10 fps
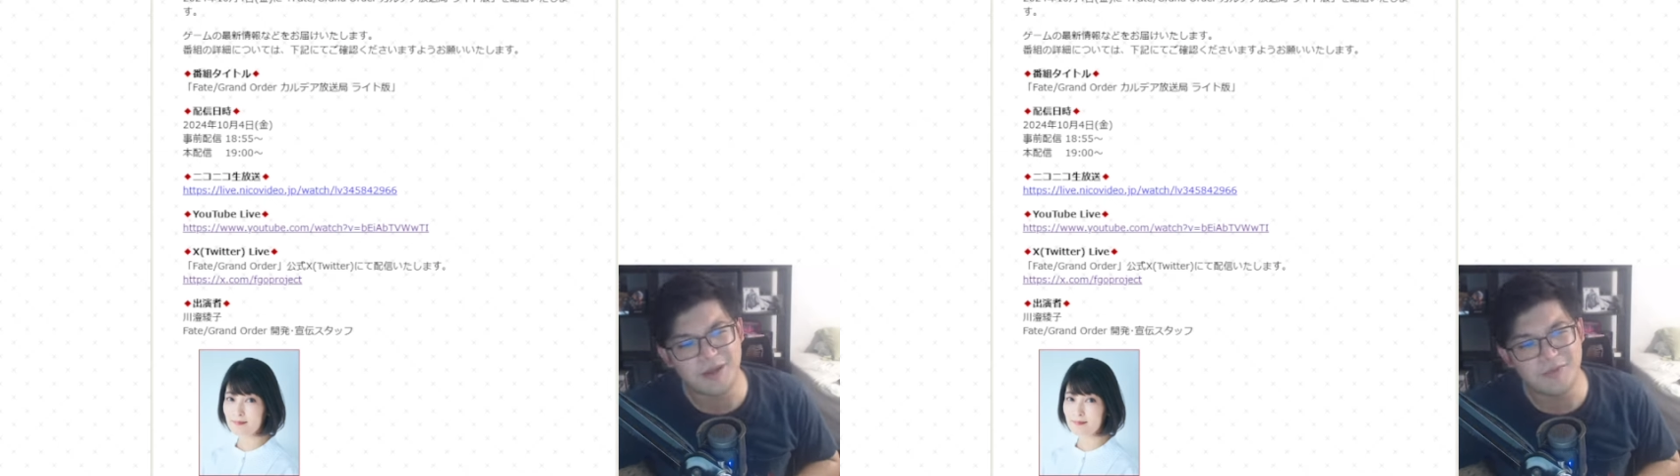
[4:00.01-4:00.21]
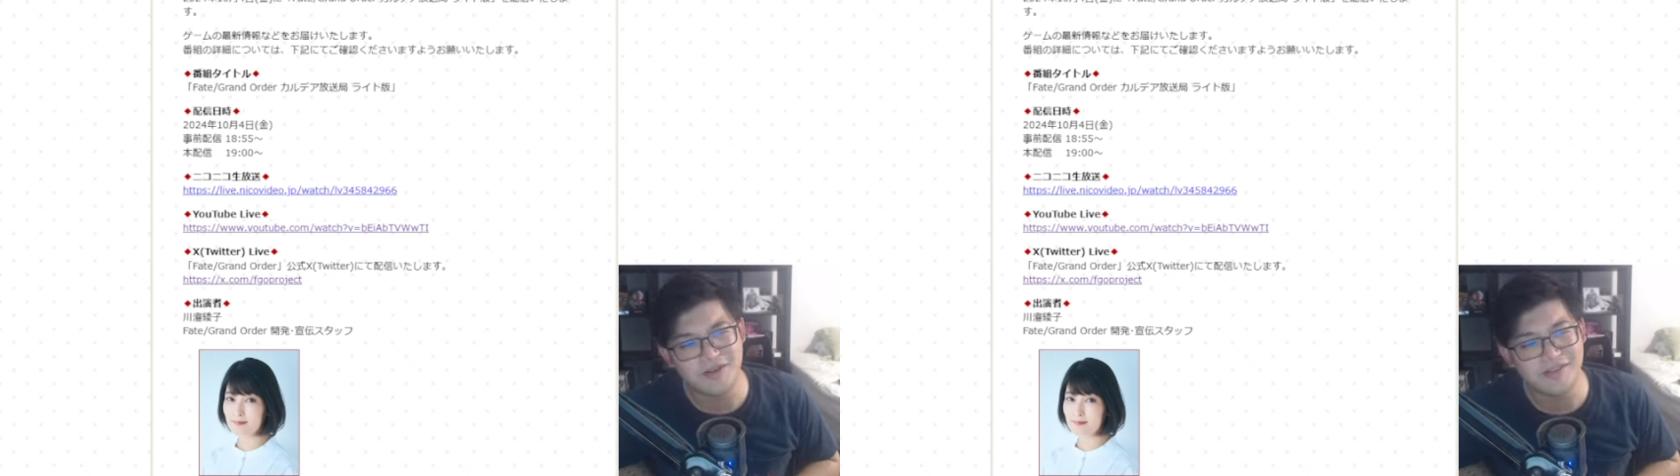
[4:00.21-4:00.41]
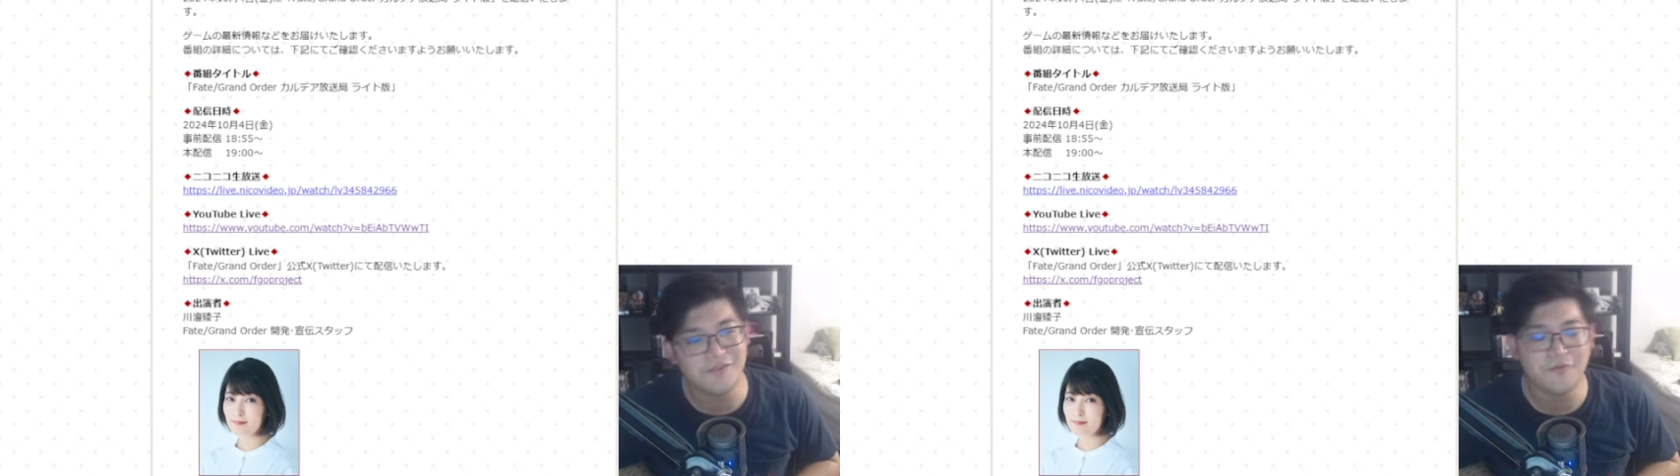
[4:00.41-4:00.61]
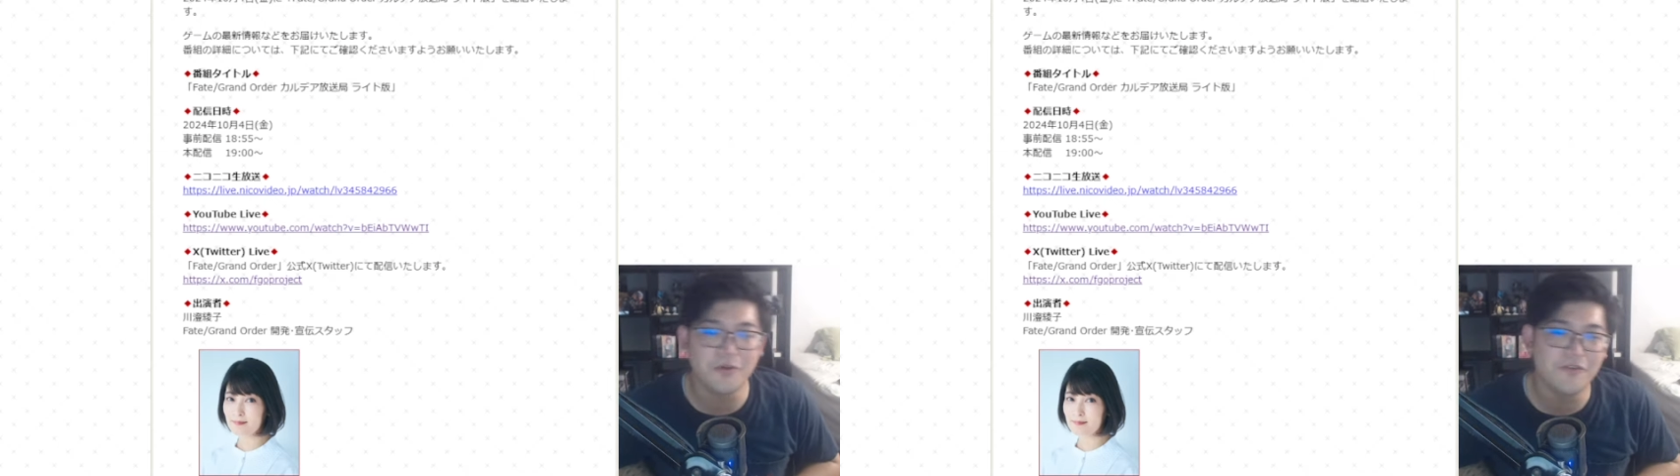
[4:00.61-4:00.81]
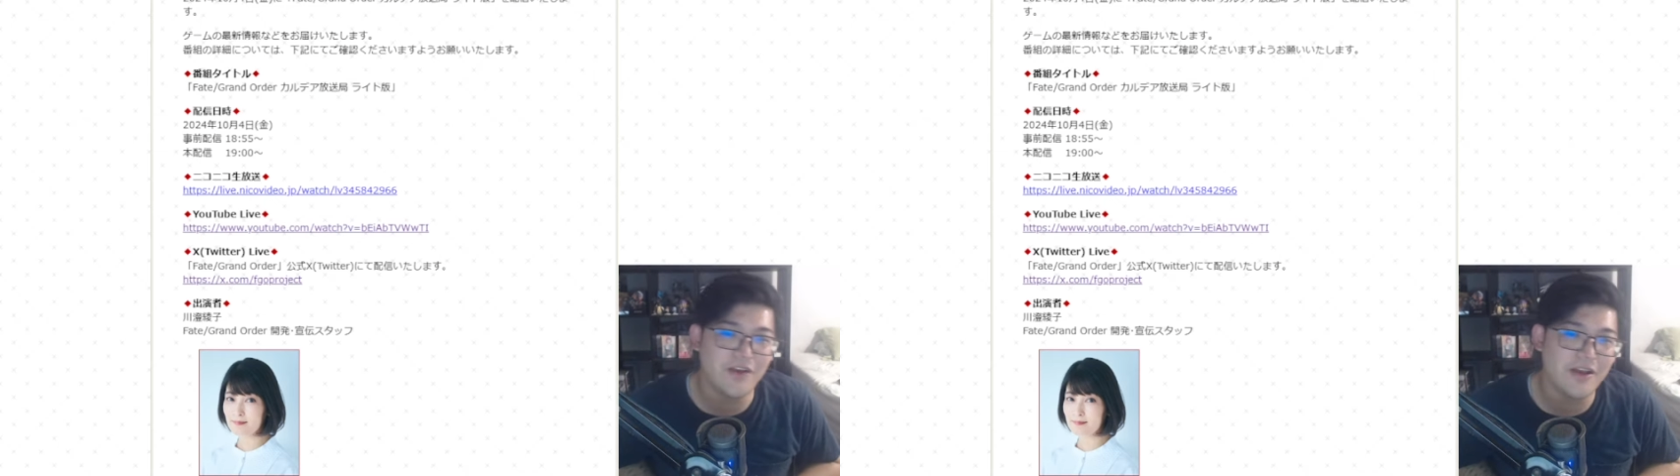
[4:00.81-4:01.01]
I want to say
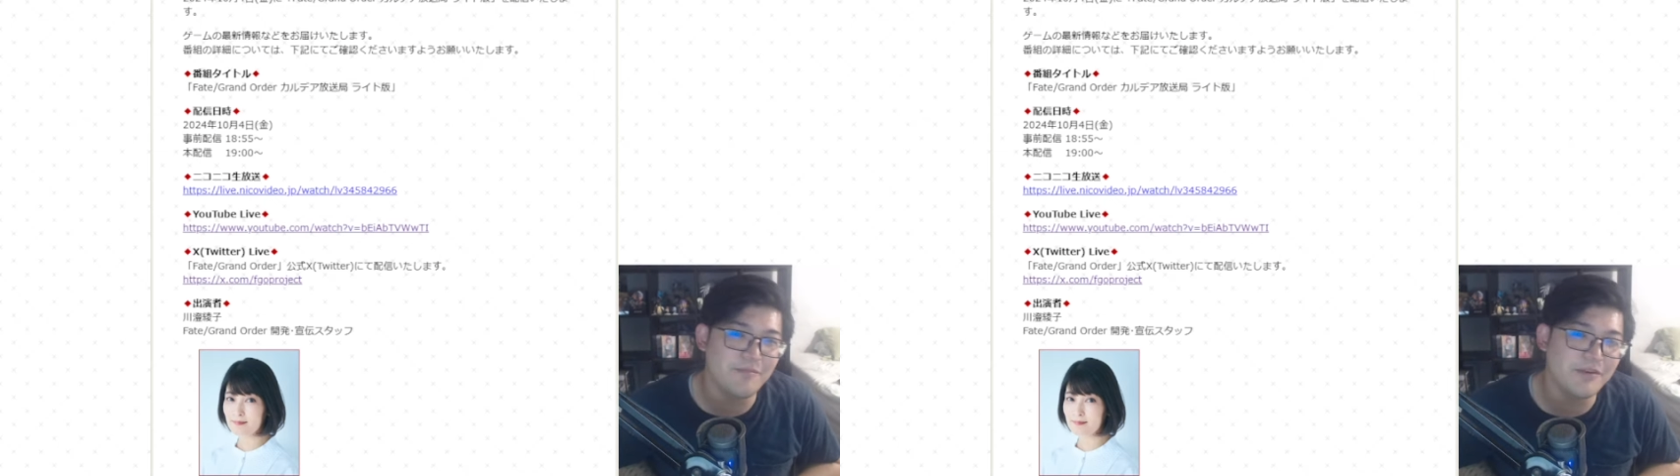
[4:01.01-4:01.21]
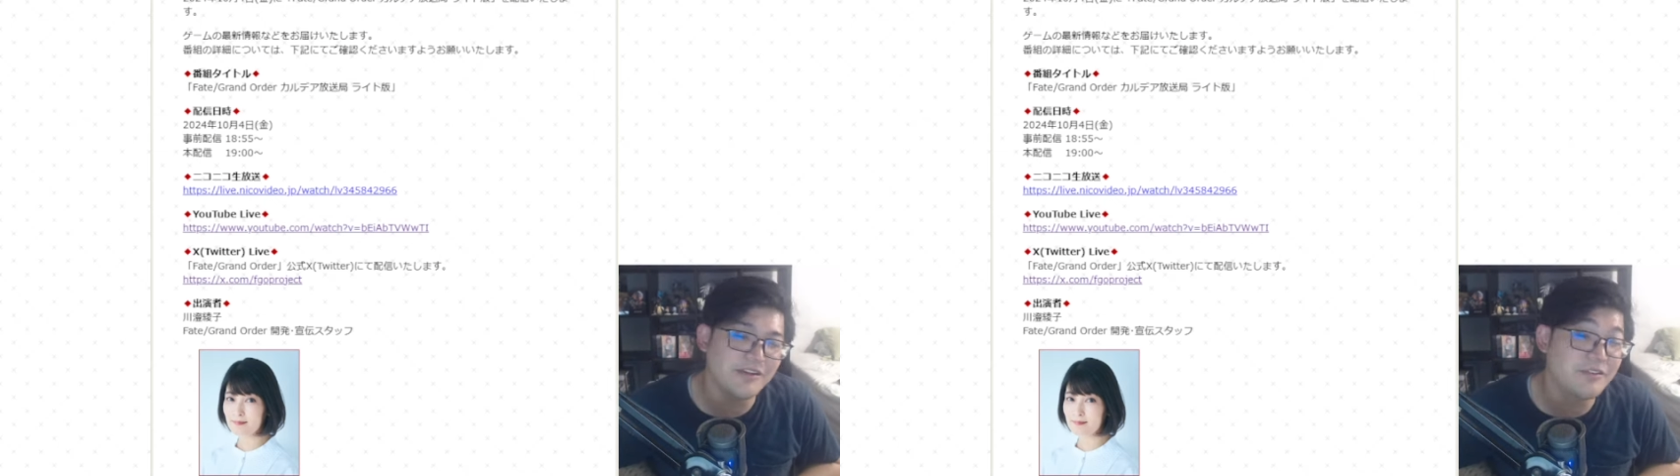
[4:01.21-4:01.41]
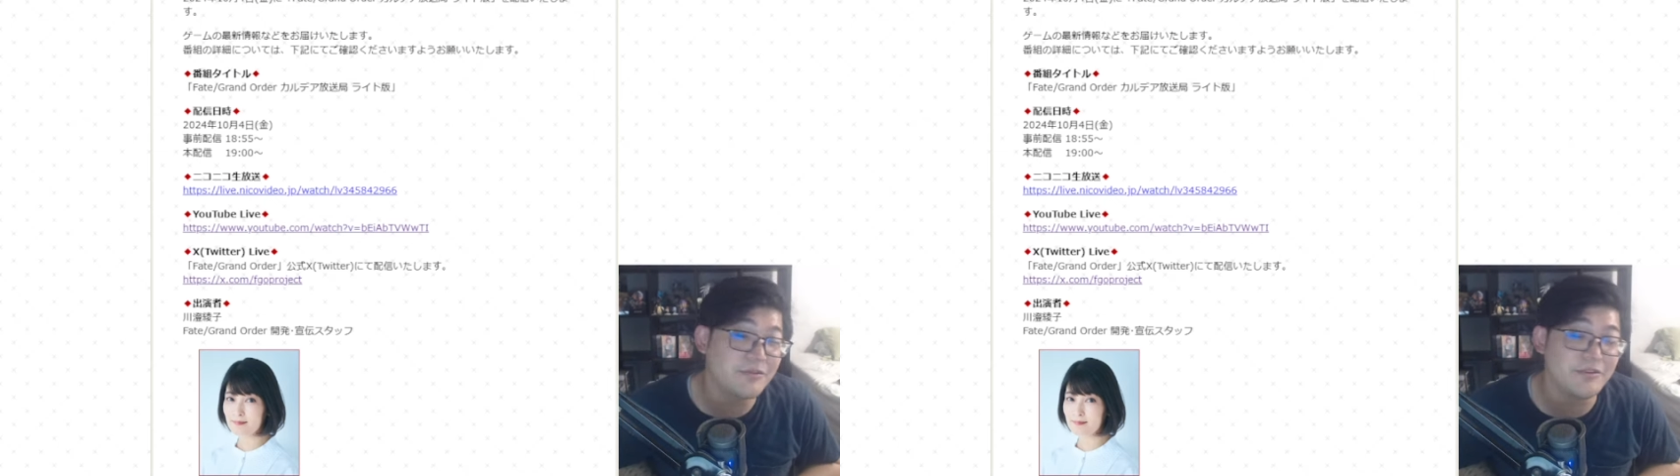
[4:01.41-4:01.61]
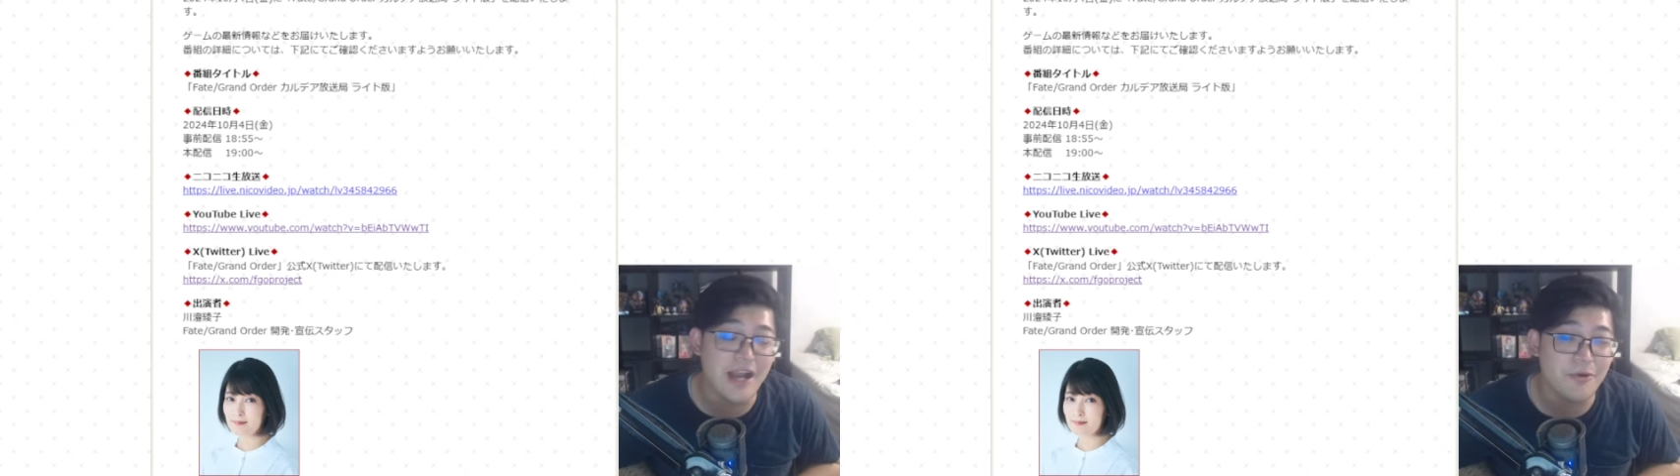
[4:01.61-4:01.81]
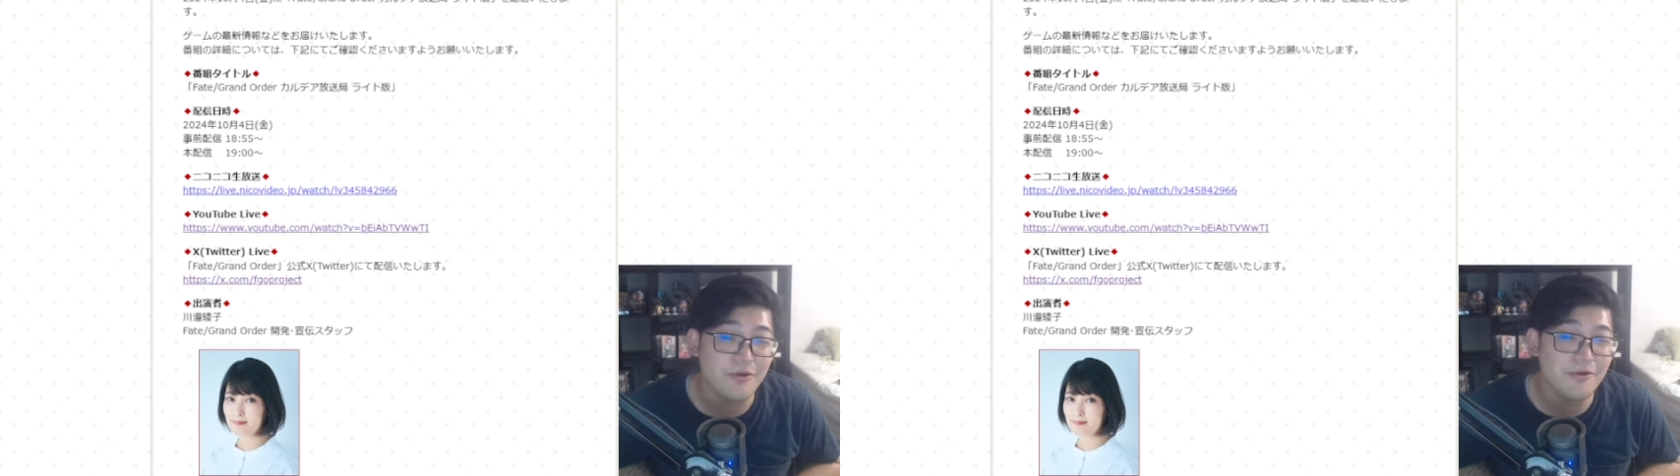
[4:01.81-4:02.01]
45 minutes to an
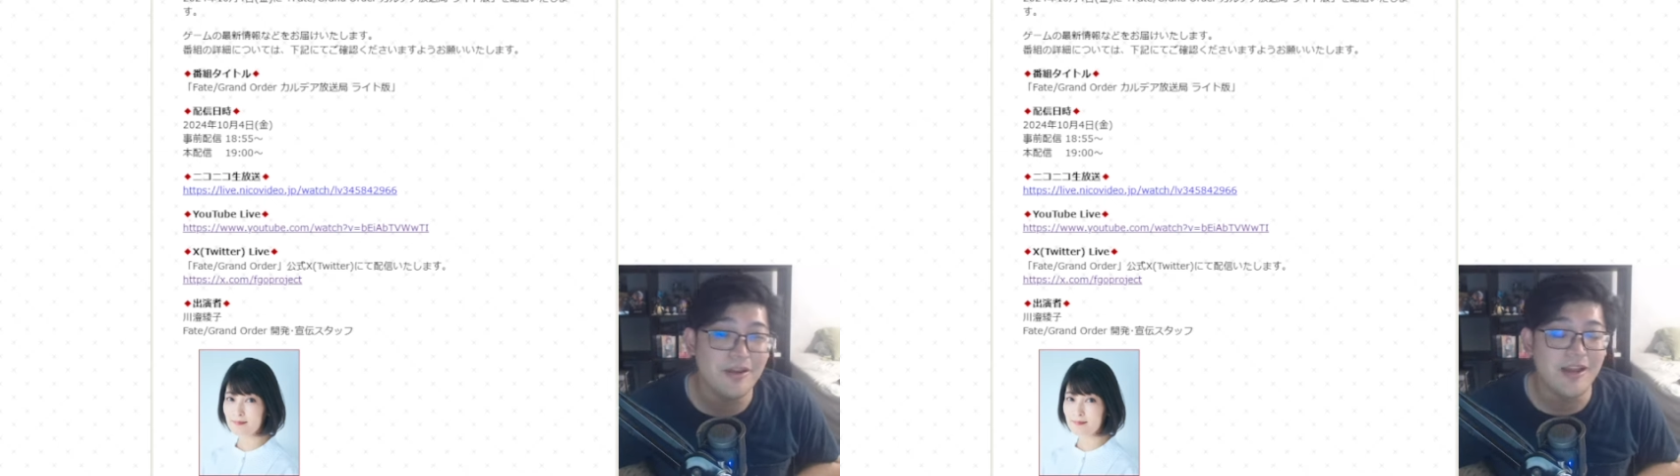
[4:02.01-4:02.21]
hour.